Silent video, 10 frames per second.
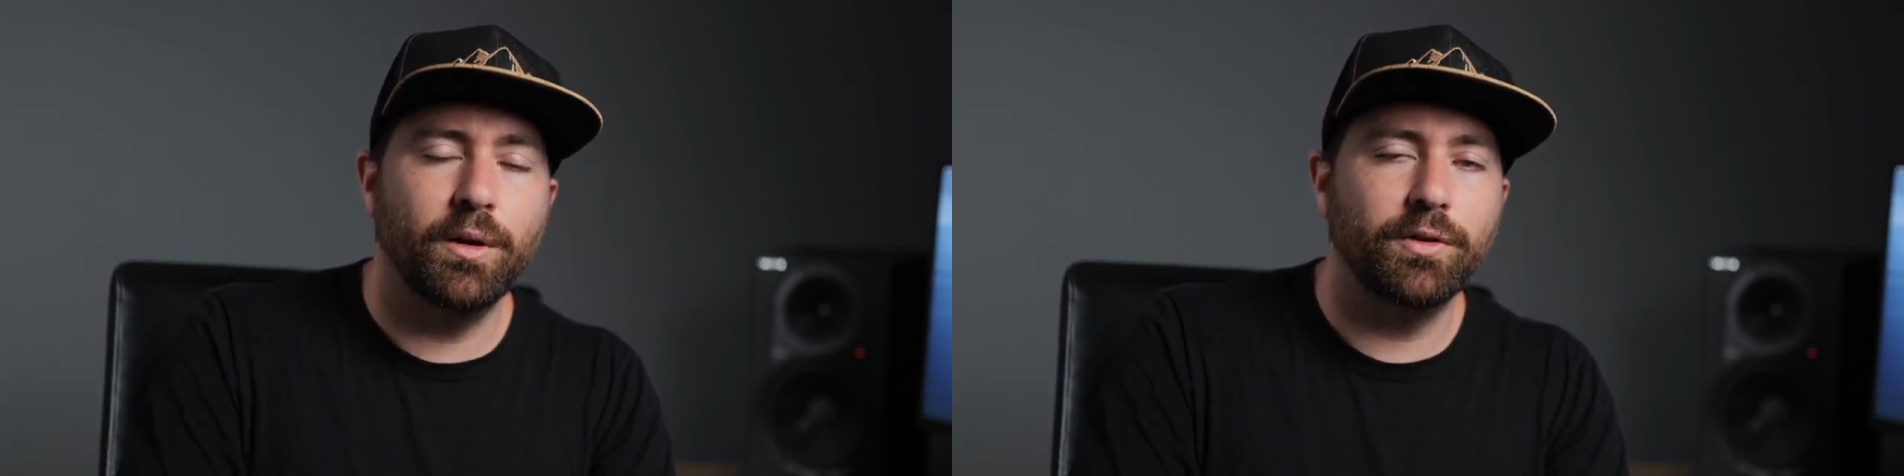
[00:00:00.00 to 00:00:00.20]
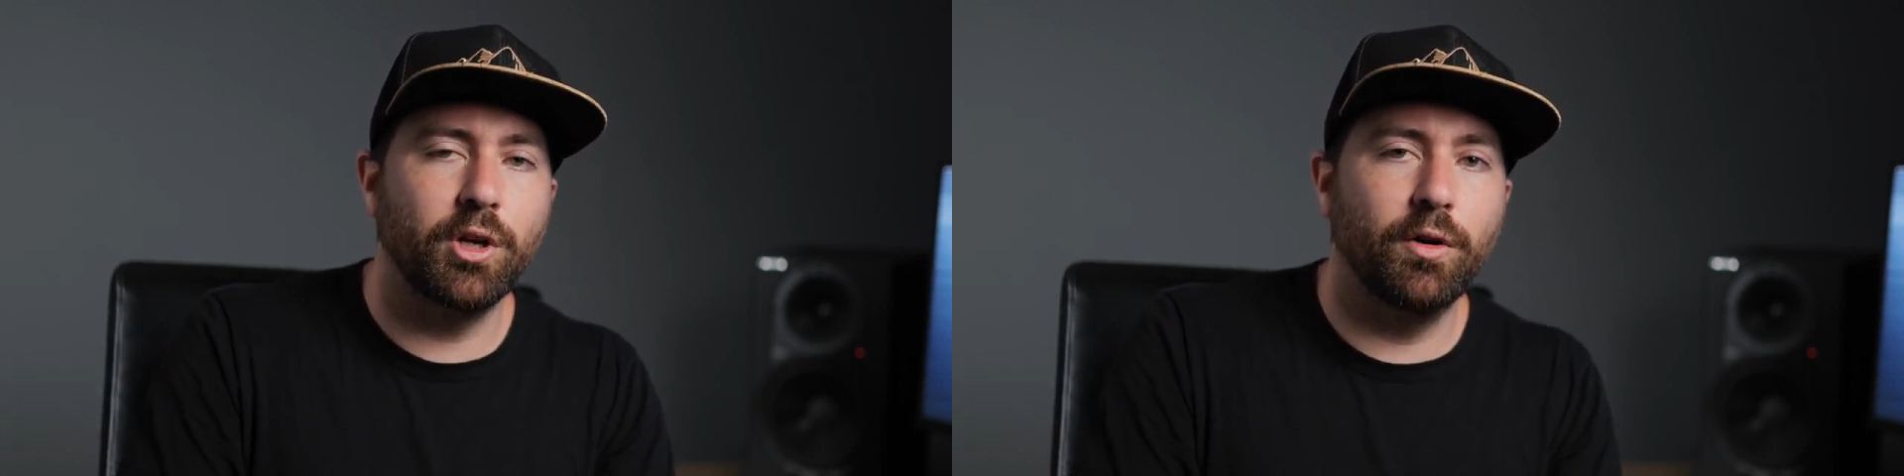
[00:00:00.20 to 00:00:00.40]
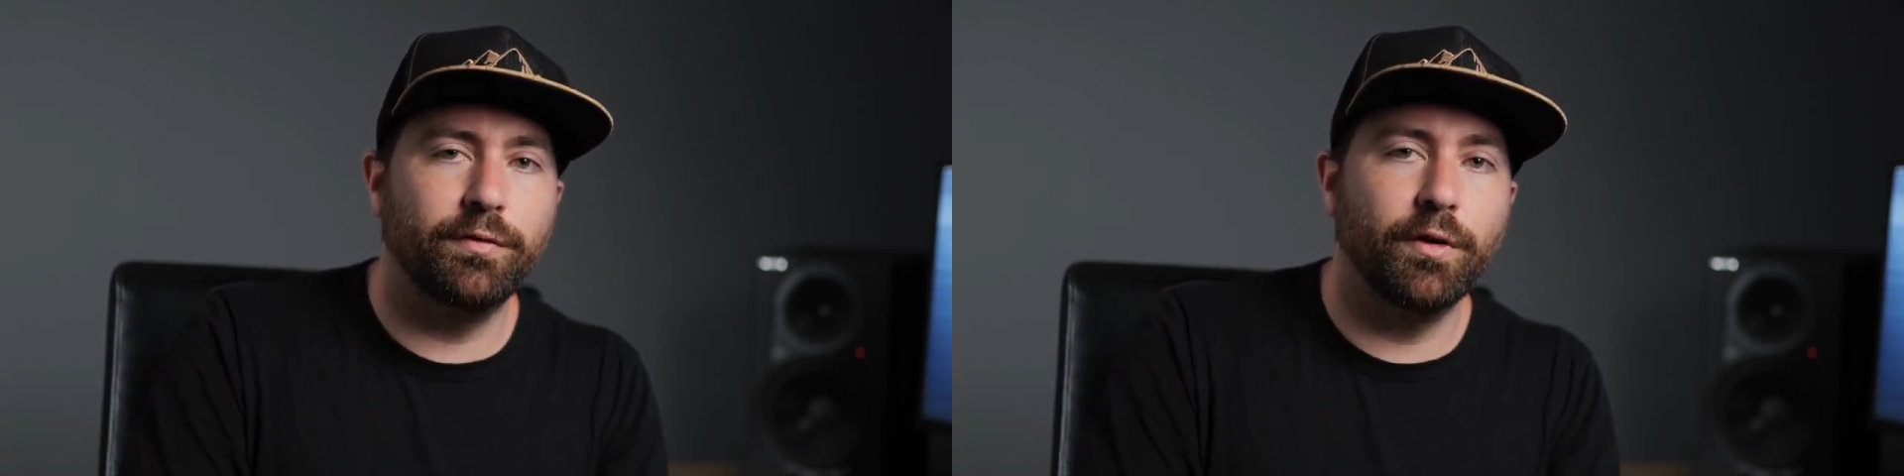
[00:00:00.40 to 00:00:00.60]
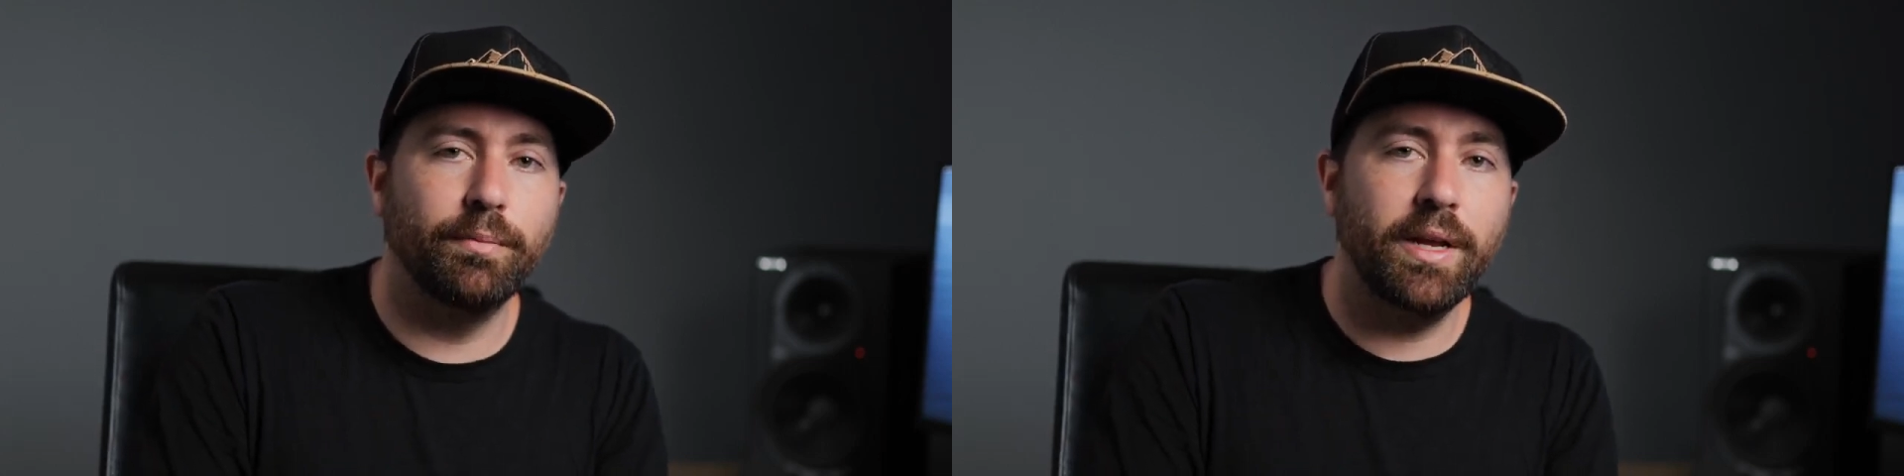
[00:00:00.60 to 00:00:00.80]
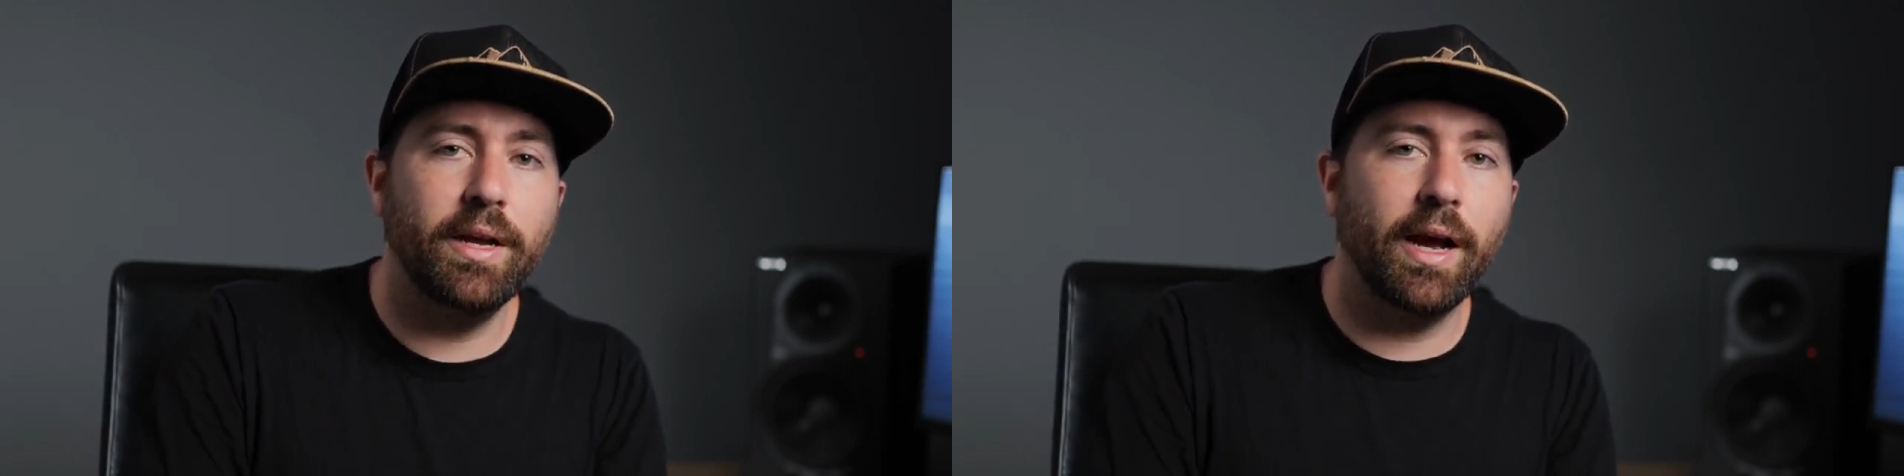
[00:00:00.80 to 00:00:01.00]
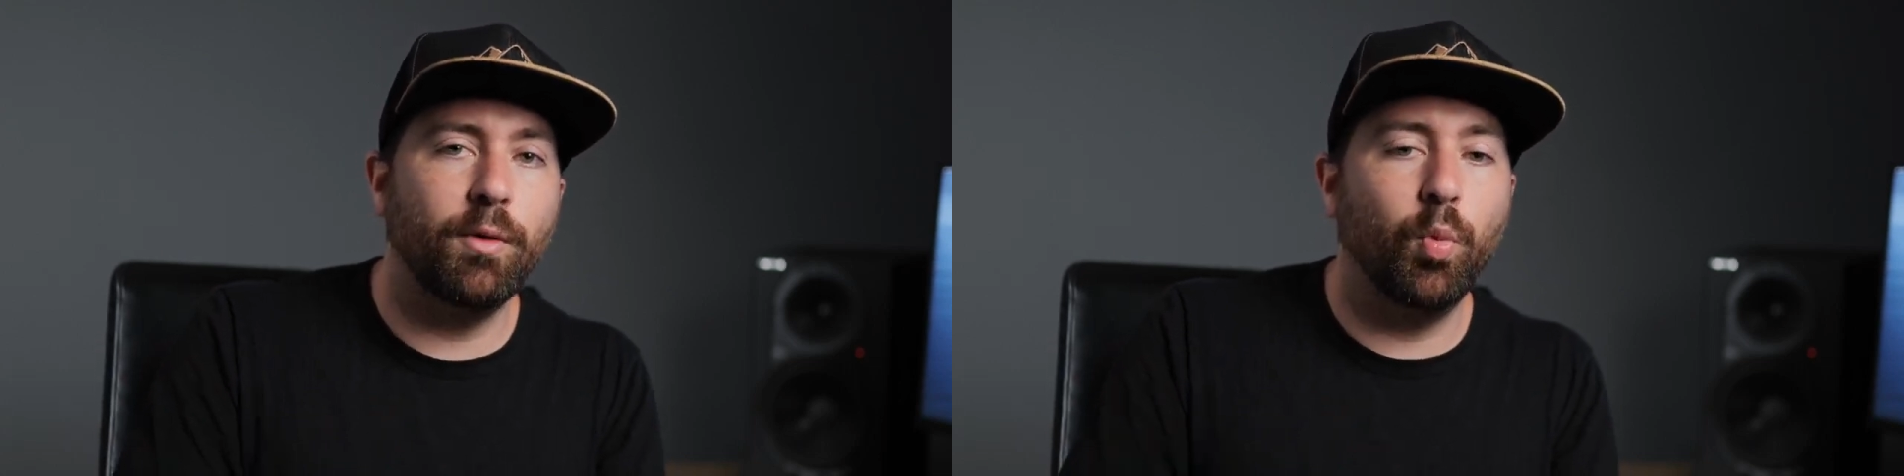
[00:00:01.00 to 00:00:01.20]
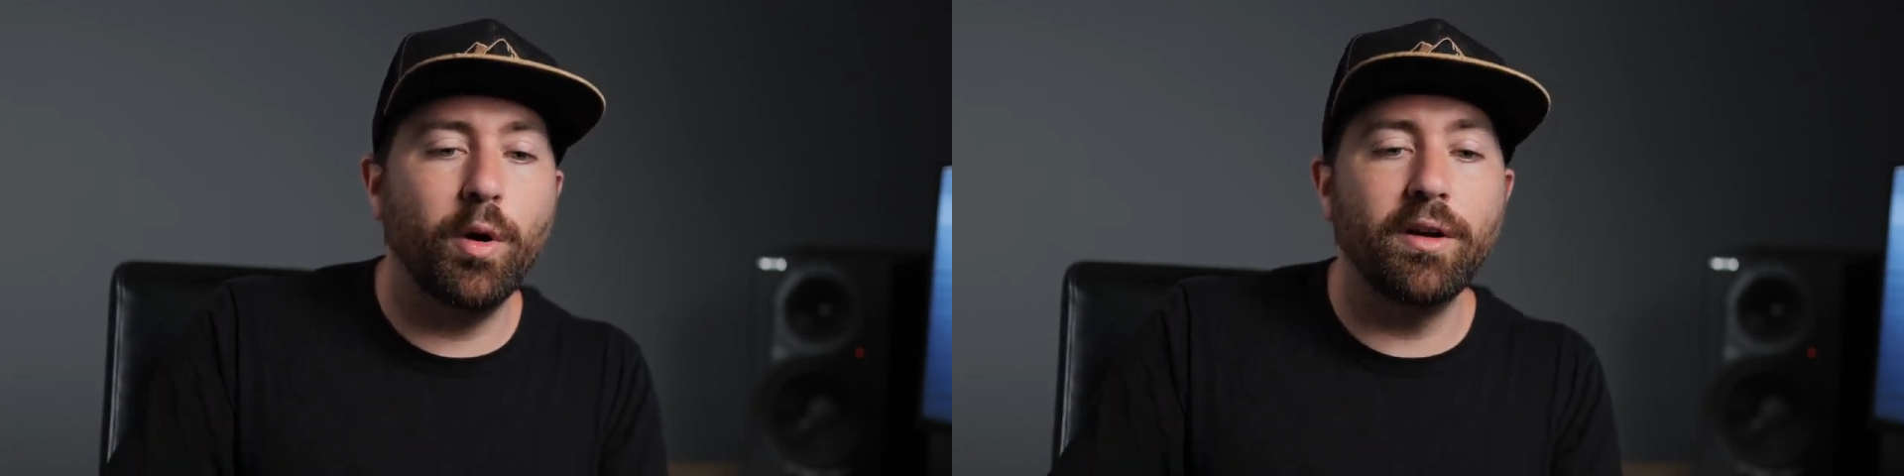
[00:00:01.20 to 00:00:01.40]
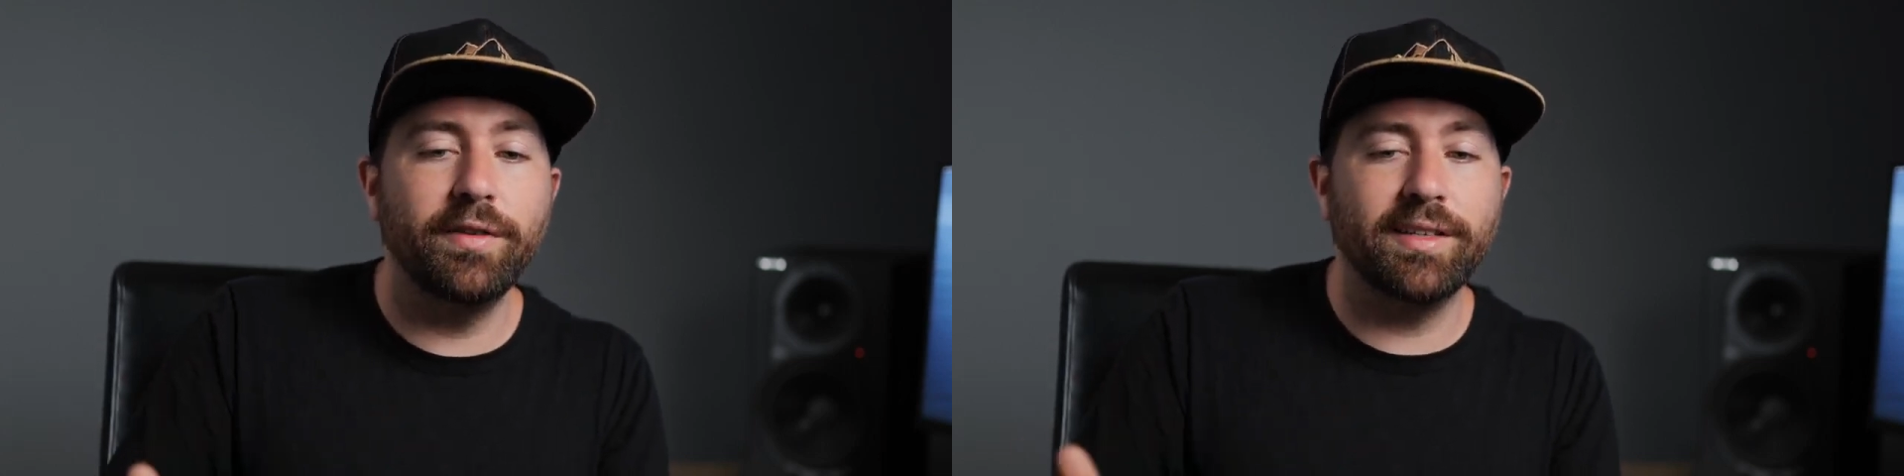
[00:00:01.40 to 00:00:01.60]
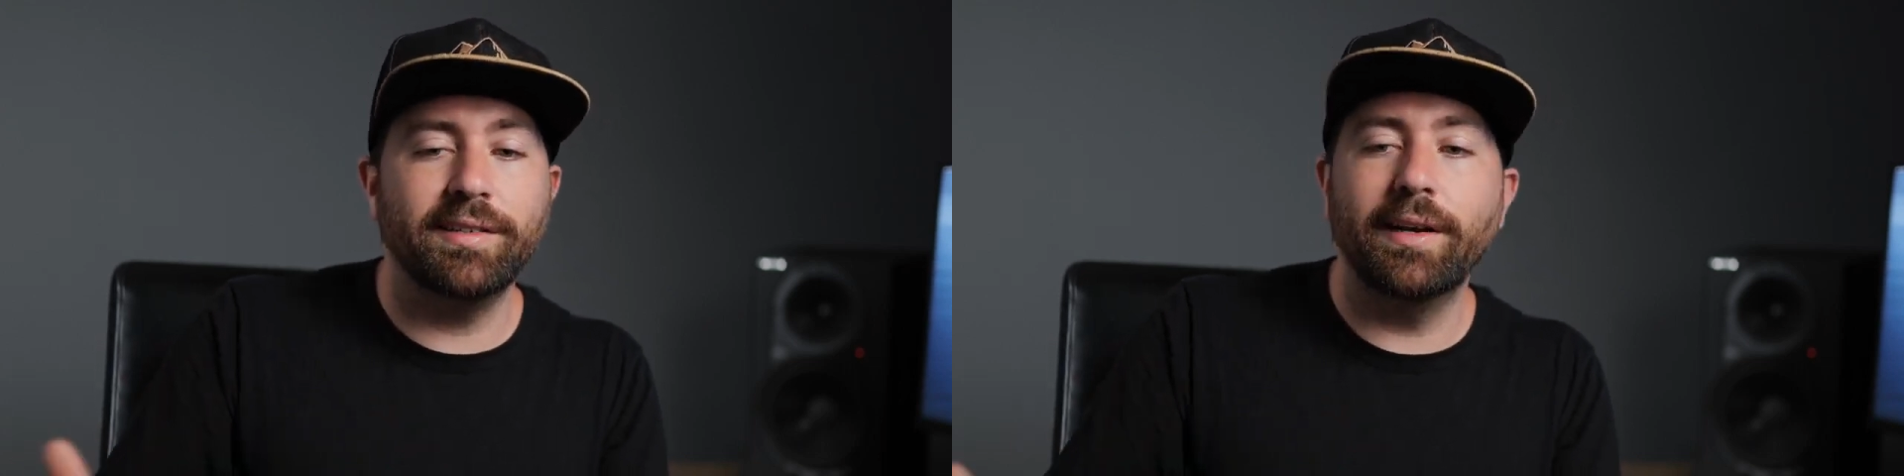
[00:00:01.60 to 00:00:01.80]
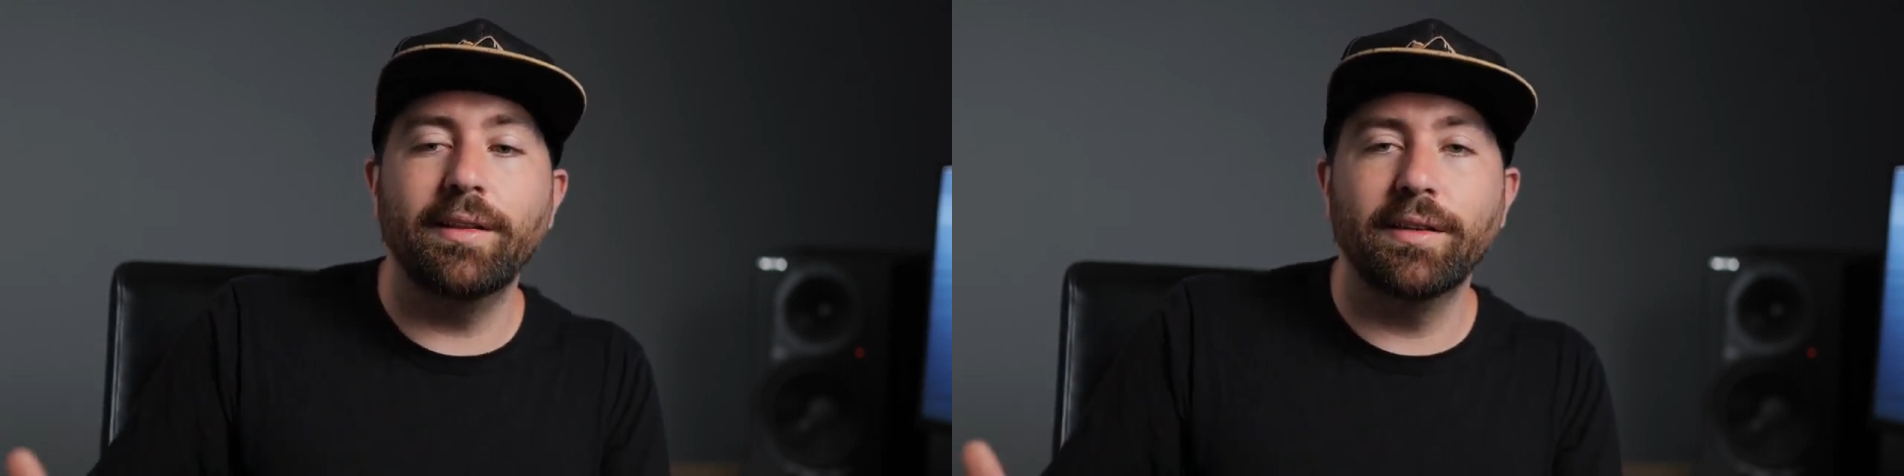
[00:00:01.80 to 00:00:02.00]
So for me, I would have extended